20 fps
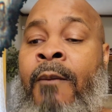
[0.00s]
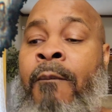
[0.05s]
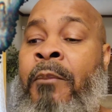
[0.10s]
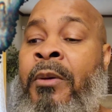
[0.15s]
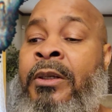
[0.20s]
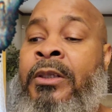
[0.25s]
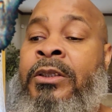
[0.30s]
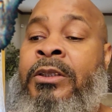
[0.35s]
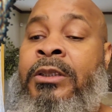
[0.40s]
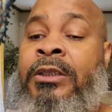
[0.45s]

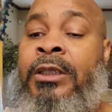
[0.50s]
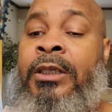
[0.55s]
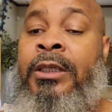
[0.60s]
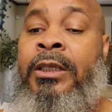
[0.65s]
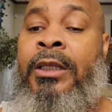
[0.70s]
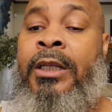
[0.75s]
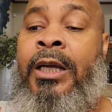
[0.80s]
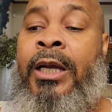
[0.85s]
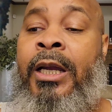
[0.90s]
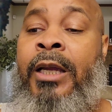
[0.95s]
But it
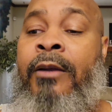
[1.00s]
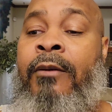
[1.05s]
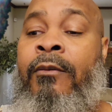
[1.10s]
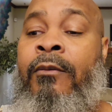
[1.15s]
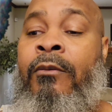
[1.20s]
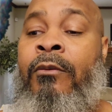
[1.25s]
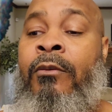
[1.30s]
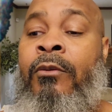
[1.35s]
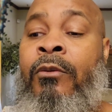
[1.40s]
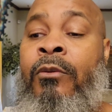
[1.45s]
seemed like
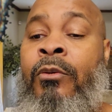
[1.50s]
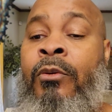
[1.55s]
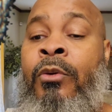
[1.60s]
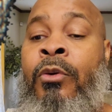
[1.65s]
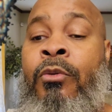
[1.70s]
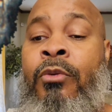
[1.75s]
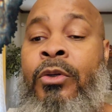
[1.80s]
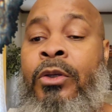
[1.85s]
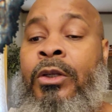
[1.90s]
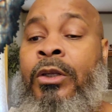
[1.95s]

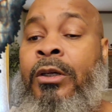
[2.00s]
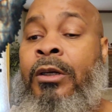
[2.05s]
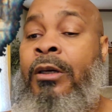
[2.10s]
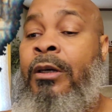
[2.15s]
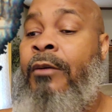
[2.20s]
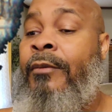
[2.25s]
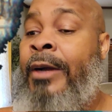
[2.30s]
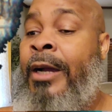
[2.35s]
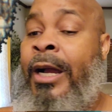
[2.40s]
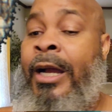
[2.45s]
who you
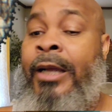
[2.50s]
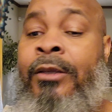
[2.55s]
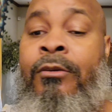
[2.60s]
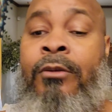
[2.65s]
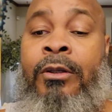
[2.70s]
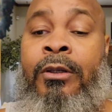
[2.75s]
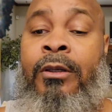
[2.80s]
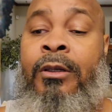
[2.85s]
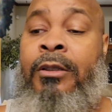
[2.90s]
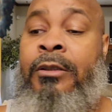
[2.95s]
love or you
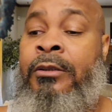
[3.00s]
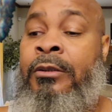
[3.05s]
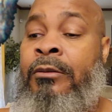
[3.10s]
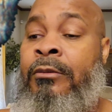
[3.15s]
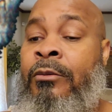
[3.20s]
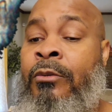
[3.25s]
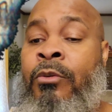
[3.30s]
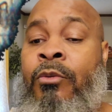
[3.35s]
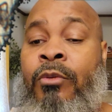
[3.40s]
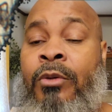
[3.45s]
love,
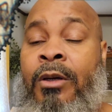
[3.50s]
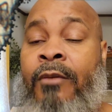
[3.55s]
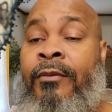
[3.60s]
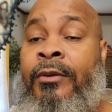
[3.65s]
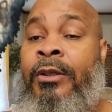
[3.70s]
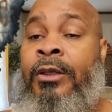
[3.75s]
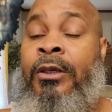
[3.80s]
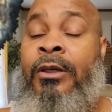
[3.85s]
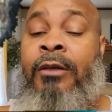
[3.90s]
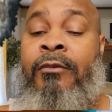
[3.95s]
whoever
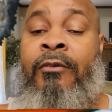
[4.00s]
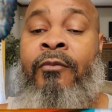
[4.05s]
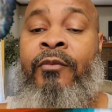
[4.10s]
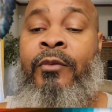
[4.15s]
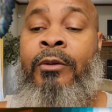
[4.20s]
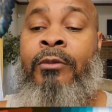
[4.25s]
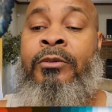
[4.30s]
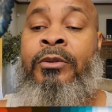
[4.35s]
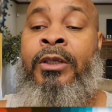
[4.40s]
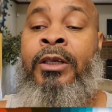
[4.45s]
love, you
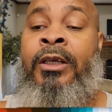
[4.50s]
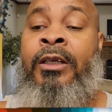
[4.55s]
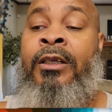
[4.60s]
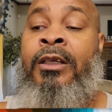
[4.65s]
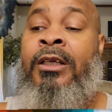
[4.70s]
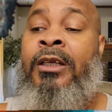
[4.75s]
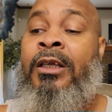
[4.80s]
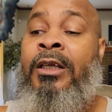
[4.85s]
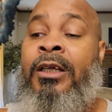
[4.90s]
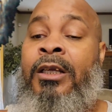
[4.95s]
feel what I'm saying?
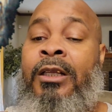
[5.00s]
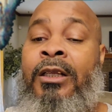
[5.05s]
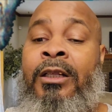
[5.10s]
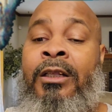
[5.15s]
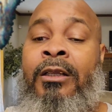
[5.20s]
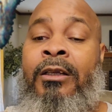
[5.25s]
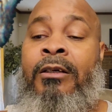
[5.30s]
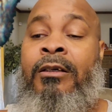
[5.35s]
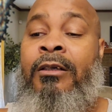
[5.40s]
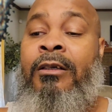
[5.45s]

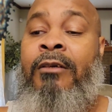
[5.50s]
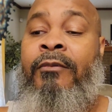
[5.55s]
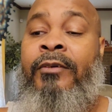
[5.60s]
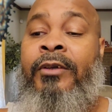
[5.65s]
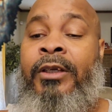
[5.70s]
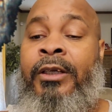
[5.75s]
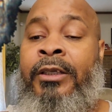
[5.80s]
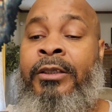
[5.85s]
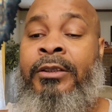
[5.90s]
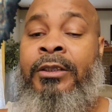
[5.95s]
Love
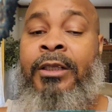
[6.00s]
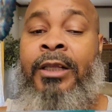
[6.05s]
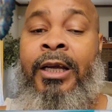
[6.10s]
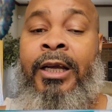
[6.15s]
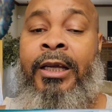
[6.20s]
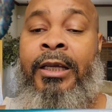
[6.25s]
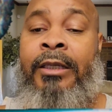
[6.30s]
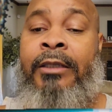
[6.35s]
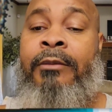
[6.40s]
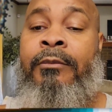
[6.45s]
is
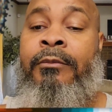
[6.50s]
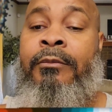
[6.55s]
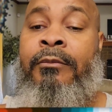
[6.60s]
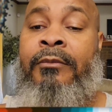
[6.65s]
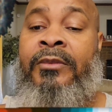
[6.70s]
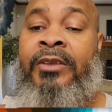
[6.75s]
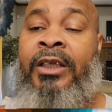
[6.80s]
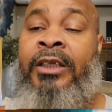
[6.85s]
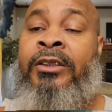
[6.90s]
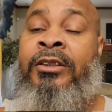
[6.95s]
like,
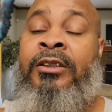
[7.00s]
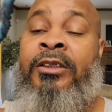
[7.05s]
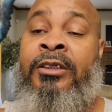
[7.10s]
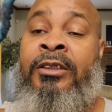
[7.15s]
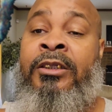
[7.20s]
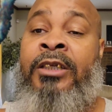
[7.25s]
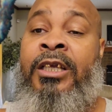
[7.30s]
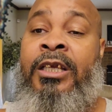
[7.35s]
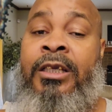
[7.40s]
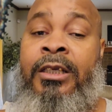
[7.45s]
it's
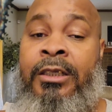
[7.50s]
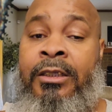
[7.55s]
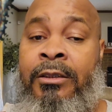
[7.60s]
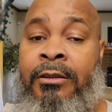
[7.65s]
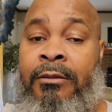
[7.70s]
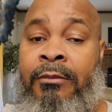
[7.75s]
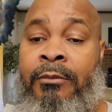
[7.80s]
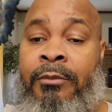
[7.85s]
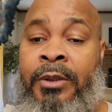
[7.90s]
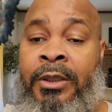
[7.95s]

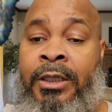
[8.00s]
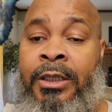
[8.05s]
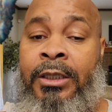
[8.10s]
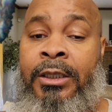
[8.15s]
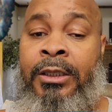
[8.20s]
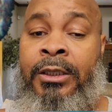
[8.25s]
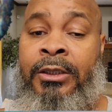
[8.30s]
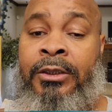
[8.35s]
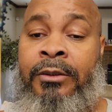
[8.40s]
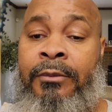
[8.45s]
disease
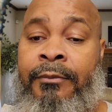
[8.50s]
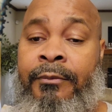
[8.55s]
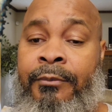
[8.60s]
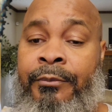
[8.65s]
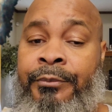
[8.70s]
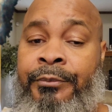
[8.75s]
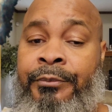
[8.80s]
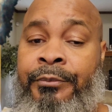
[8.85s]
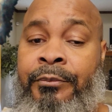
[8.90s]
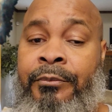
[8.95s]
because,
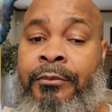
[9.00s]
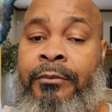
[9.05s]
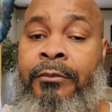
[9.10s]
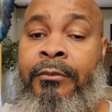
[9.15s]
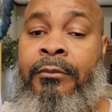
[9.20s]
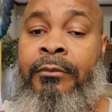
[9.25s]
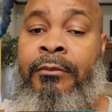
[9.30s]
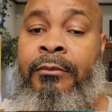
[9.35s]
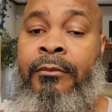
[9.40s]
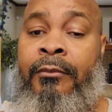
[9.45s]

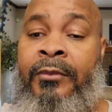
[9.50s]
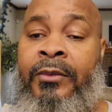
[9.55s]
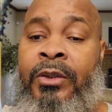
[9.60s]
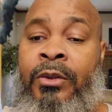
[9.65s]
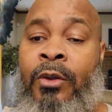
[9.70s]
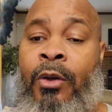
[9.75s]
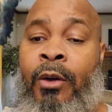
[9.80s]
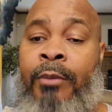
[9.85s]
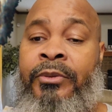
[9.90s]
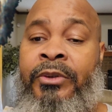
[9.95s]

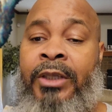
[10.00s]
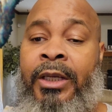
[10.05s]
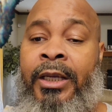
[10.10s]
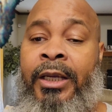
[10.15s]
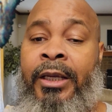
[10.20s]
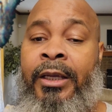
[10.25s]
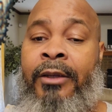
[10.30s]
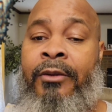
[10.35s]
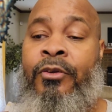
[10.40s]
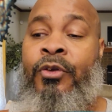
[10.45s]
you know what I'm
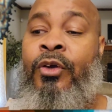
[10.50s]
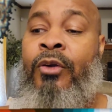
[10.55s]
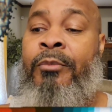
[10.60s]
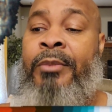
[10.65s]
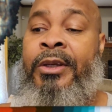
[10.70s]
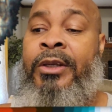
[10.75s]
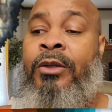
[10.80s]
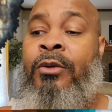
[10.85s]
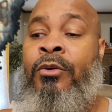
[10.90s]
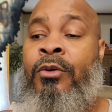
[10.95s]
saying? You could
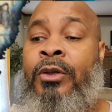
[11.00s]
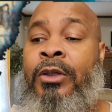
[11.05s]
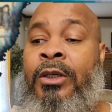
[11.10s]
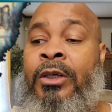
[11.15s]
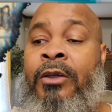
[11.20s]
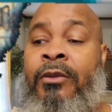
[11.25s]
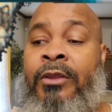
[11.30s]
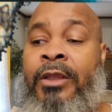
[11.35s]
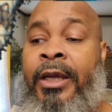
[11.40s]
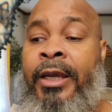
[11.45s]
be doing
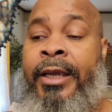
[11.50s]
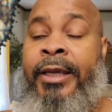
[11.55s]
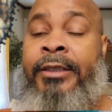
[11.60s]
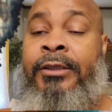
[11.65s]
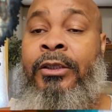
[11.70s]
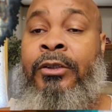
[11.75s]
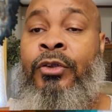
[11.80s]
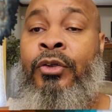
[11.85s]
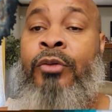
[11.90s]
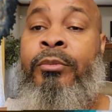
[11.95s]
good
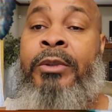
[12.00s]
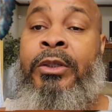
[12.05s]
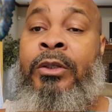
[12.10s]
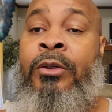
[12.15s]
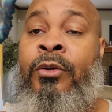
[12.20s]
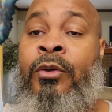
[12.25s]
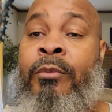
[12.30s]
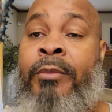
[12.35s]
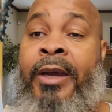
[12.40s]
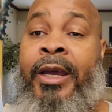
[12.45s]
things or you could be
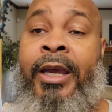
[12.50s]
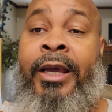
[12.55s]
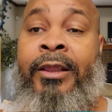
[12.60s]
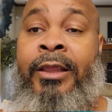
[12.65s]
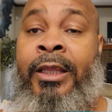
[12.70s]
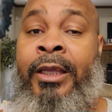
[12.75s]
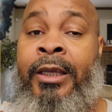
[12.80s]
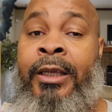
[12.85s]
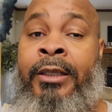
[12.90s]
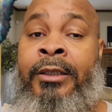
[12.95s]
doing bad
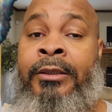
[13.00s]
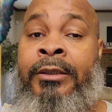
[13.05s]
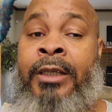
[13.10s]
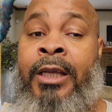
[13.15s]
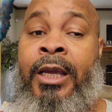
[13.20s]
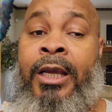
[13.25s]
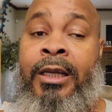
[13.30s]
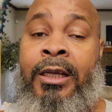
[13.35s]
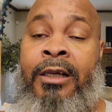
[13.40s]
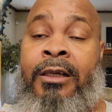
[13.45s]
things
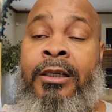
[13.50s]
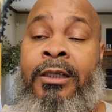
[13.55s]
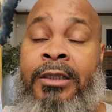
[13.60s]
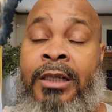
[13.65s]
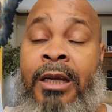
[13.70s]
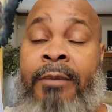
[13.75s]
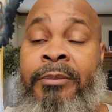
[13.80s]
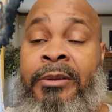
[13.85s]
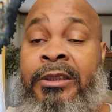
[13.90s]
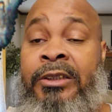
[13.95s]
that God
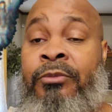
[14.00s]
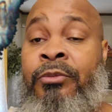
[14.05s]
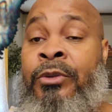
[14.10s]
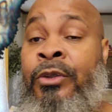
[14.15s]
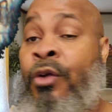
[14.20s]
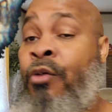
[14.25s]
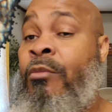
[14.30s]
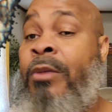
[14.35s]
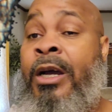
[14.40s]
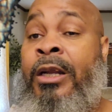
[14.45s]
not pleased with
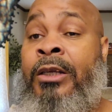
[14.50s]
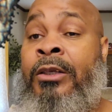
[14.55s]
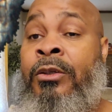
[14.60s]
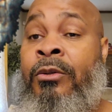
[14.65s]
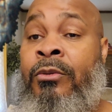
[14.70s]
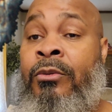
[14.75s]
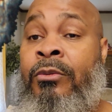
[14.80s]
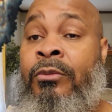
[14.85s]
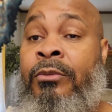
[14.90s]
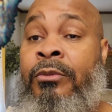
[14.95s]
nobody
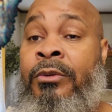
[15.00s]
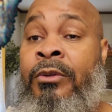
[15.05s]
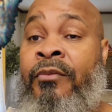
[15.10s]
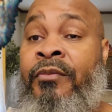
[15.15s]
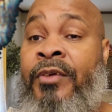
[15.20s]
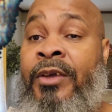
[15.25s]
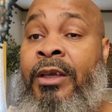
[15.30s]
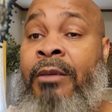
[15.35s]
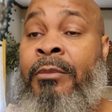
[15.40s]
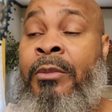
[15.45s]
doing. You
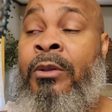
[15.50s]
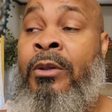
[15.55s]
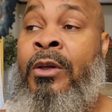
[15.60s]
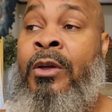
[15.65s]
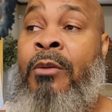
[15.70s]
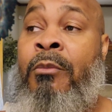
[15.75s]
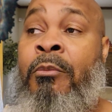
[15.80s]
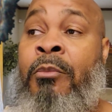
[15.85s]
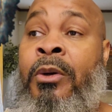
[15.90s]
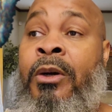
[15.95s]
feel me?
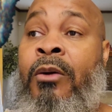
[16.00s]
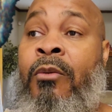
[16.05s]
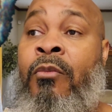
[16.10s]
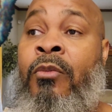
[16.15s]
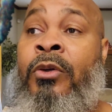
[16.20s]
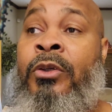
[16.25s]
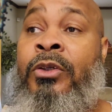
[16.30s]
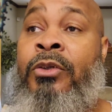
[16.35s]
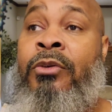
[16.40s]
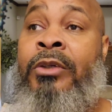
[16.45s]
But
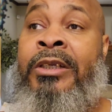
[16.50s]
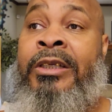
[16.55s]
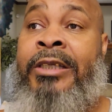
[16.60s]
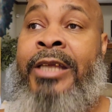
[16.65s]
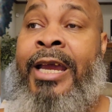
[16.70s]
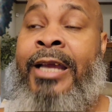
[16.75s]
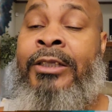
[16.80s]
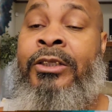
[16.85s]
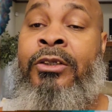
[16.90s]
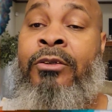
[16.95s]
when you
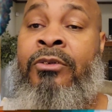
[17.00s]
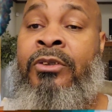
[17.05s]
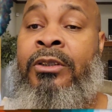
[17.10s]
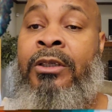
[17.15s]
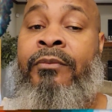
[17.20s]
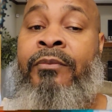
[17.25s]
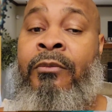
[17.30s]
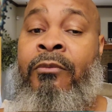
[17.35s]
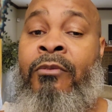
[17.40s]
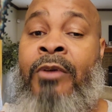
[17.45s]
attach
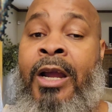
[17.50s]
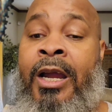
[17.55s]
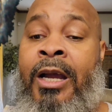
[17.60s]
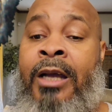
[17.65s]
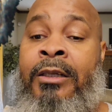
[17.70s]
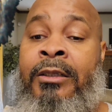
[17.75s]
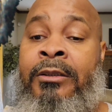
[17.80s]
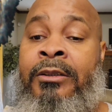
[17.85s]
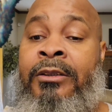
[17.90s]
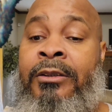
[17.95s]
yourself
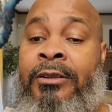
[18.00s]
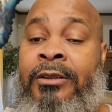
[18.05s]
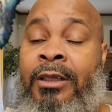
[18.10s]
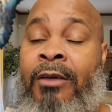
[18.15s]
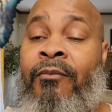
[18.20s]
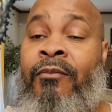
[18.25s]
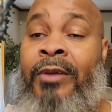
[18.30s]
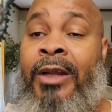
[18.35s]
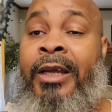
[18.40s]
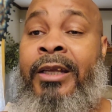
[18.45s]
around
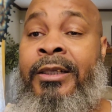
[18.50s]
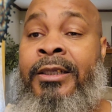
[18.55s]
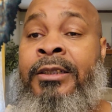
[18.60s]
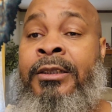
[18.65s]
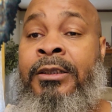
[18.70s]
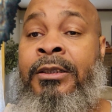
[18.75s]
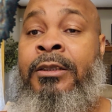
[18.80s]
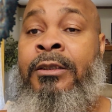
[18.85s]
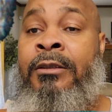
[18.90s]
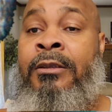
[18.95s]
stuff like
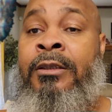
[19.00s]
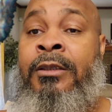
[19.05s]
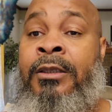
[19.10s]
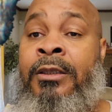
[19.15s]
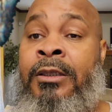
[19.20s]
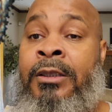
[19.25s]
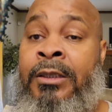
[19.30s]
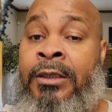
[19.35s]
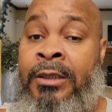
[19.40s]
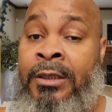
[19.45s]
this here,
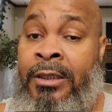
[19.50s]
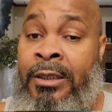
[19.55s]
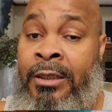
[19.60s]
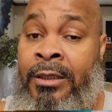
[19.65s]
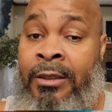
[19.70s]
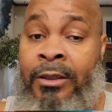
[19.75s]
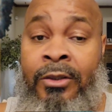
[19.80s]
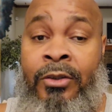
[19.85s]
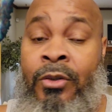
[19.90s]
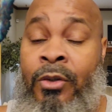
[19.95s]

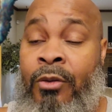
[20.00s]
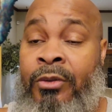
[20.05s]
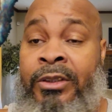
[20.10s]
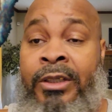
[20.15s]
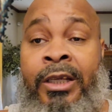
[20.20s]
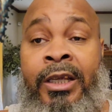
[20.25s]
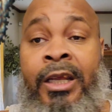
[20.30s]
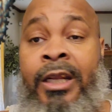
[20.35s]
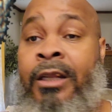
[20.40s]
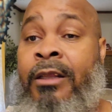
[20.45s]
uh, you know what
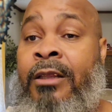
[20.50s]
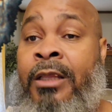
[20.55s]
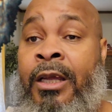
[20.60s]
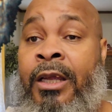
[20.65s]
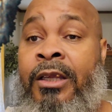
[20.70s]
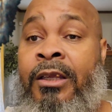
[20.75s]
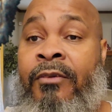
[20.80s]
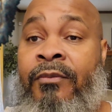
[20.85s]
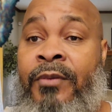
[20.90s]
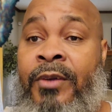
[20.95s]
I'm saying?
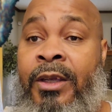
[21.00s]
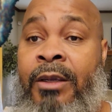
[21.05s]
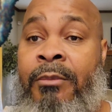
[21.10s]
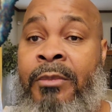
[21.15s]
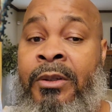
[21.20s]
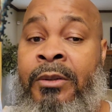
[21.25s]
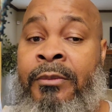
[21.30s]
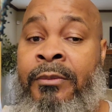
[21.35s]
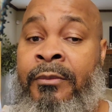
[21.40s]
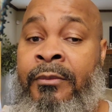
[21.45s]
Anything, you feel
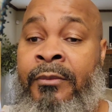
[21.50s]
me?